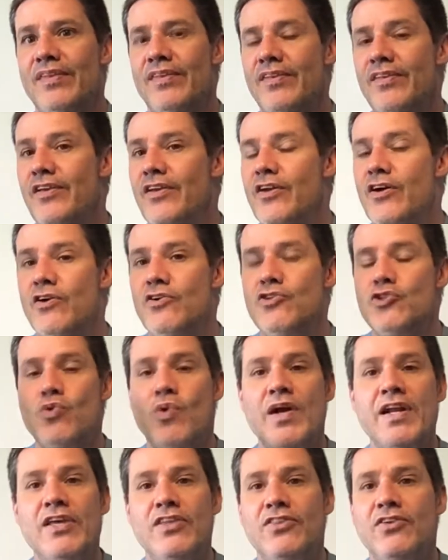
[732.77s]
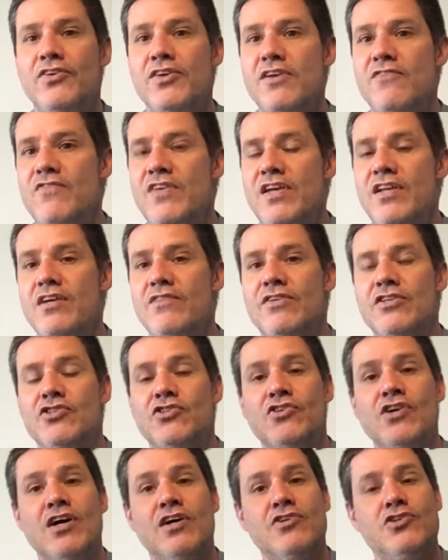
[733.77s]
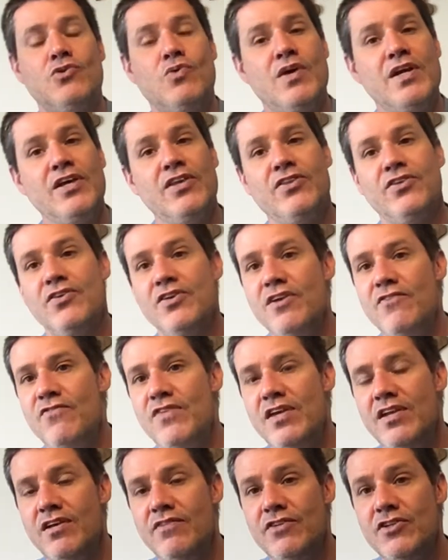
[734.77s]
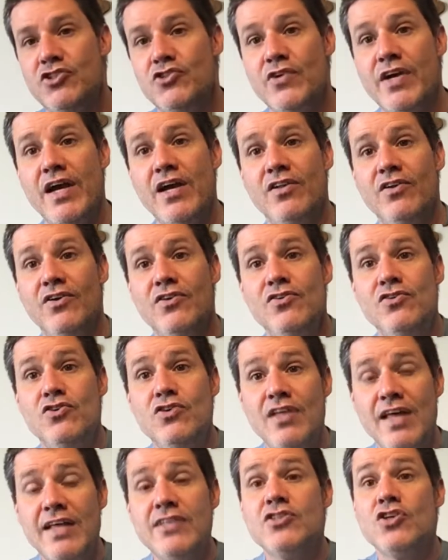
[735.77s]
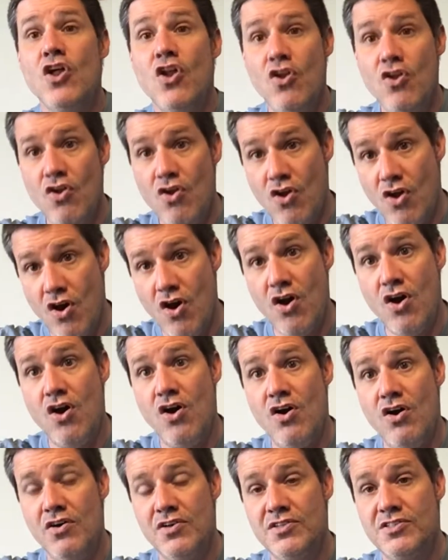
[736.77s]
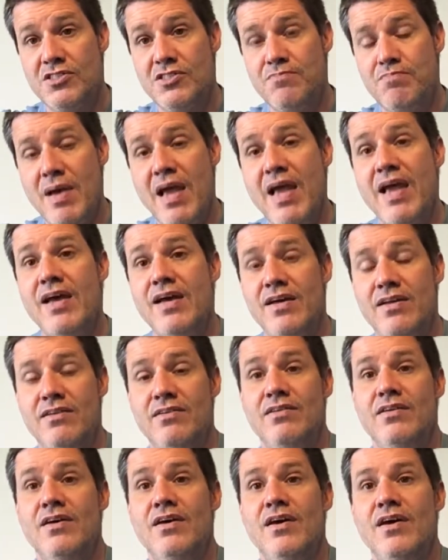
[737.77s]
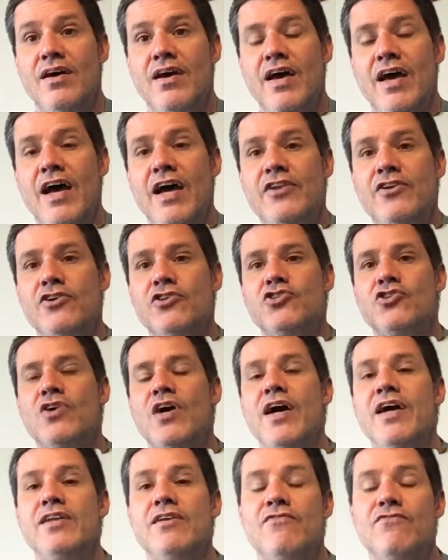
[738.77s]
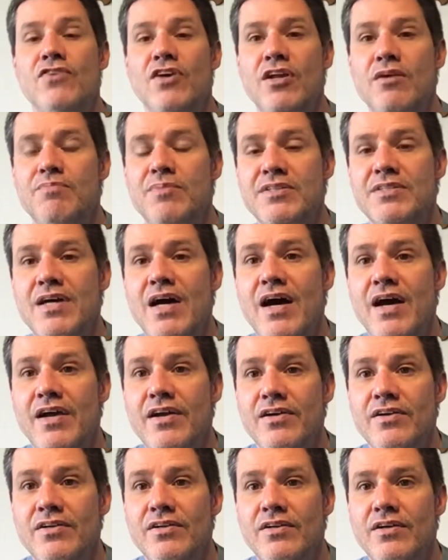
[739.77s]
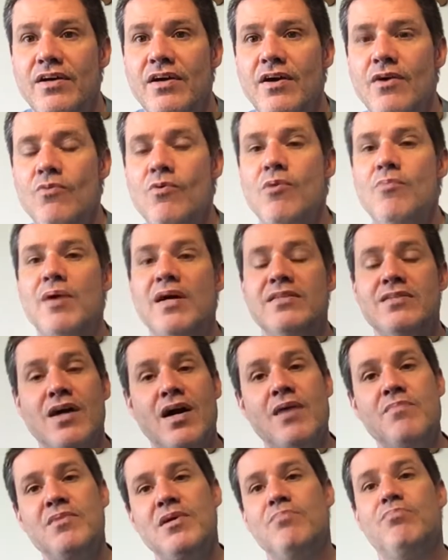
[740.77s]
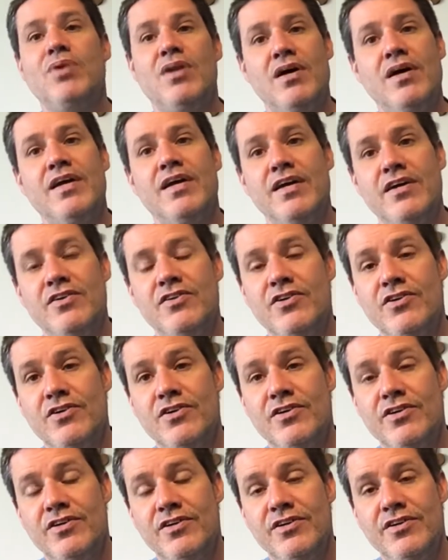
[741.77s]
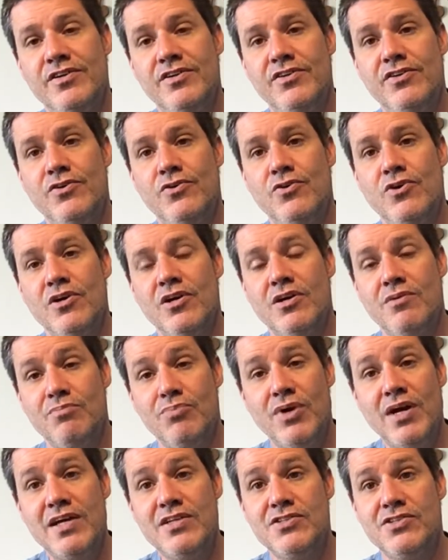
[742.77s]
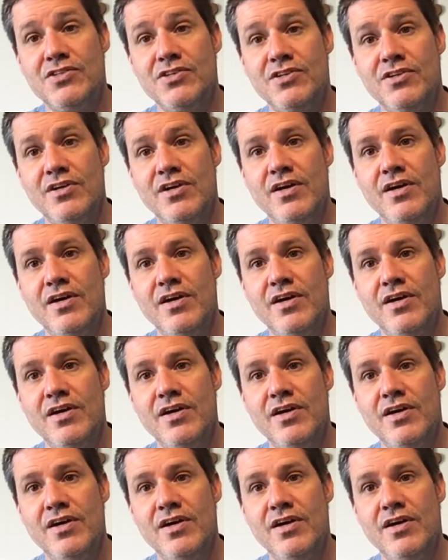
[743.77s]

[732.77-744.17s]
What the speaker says: you know, 20, 30 feet of a truck, 20, 30 feet of a trailer, that's a long span, and you're trying to fill up a tire. Well, by the time you plug in your compressor,